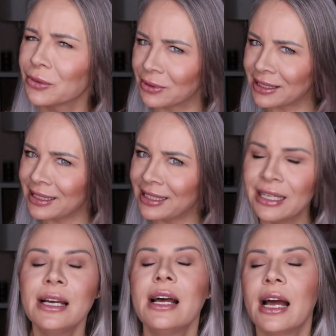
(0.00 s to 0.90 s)

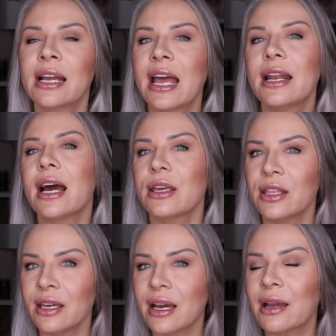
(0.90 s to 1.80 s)
really? Again, I think,